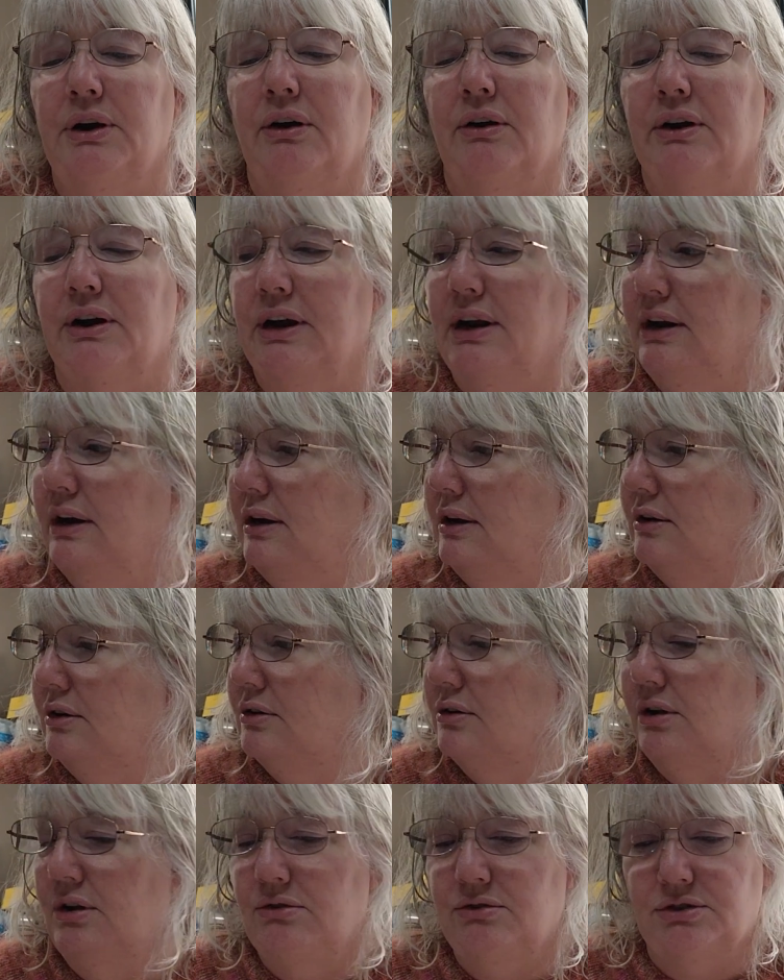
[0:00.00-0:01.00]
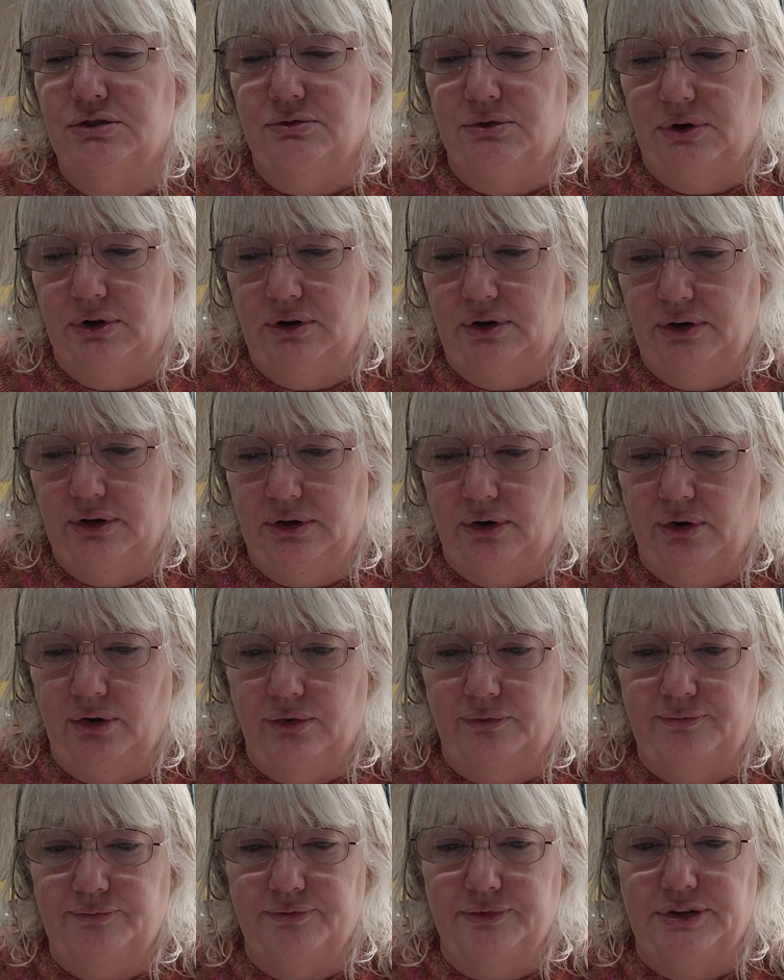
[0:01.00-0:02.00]
getting close. We're
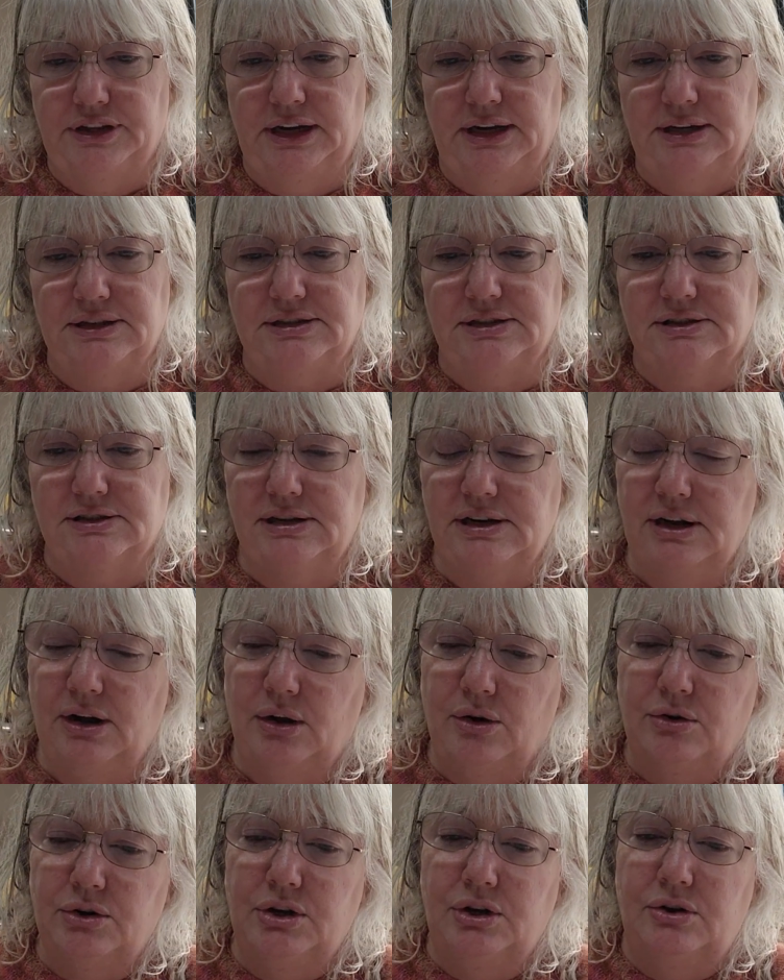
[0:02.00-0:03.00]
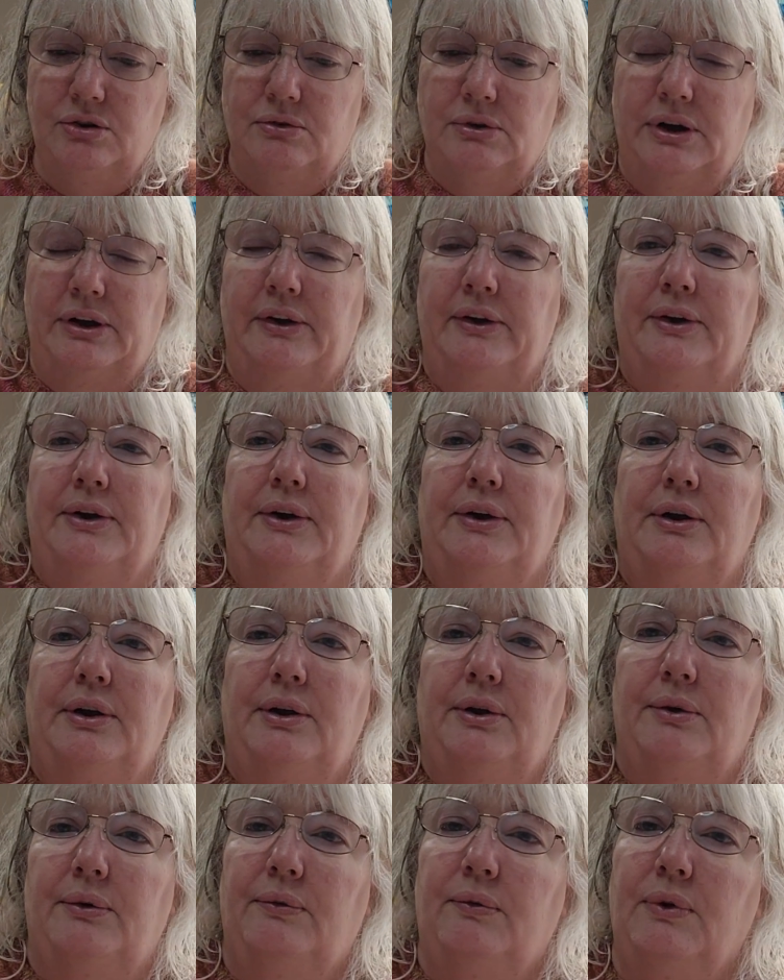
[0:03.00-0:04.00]
day 16. Oh, you know what?
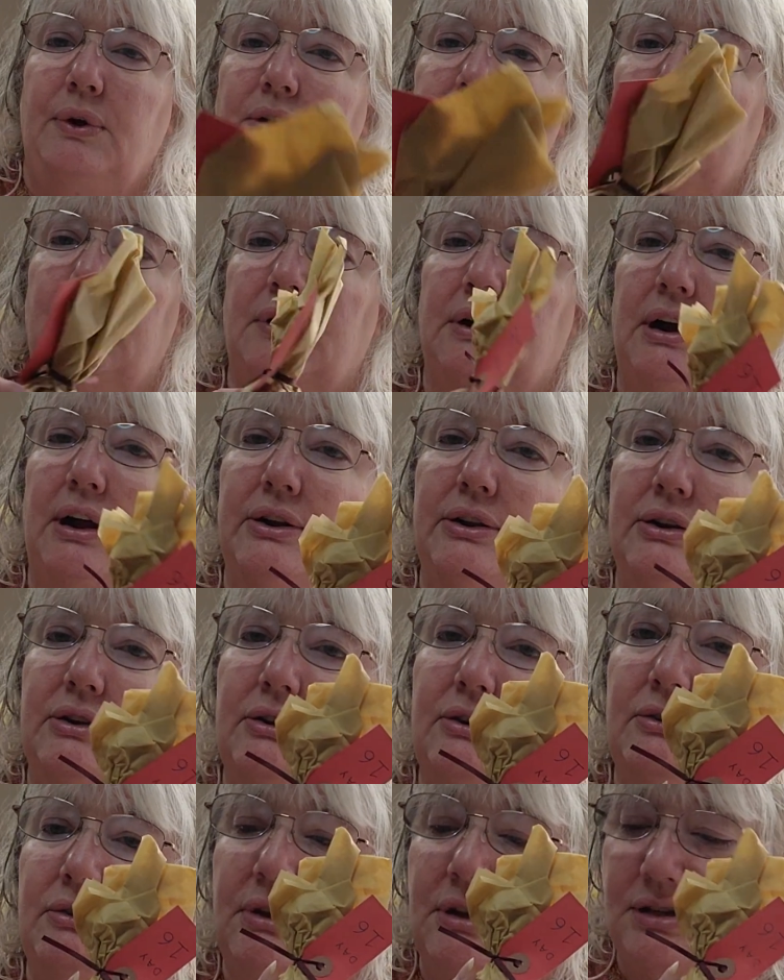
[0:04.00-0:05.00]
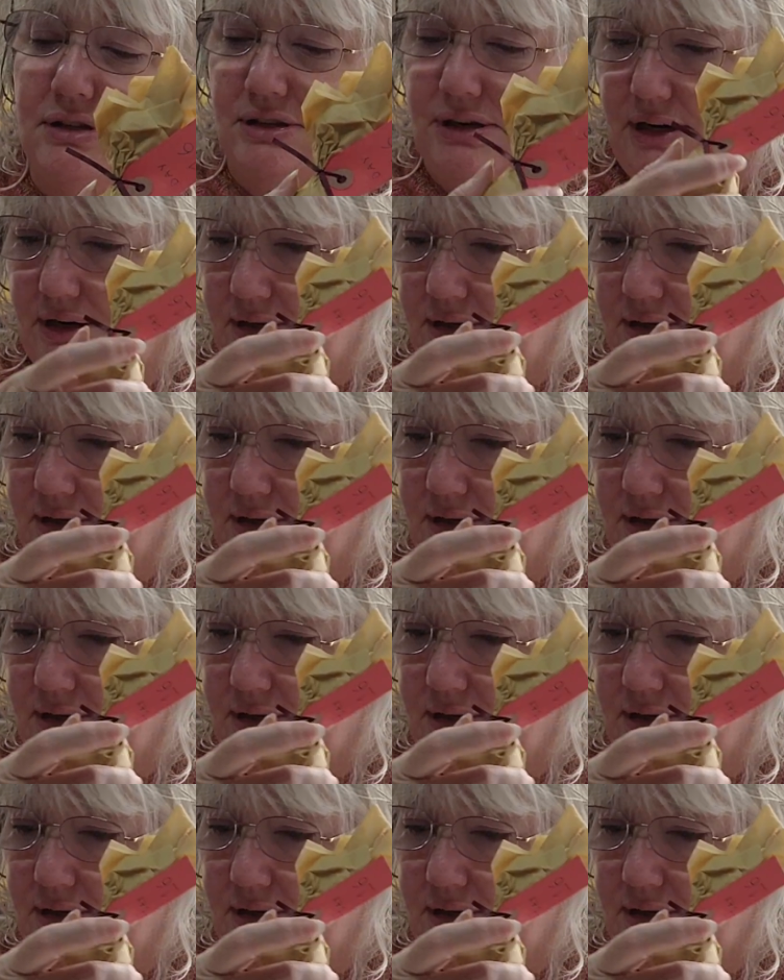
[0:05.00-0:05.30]
We forgot to do this day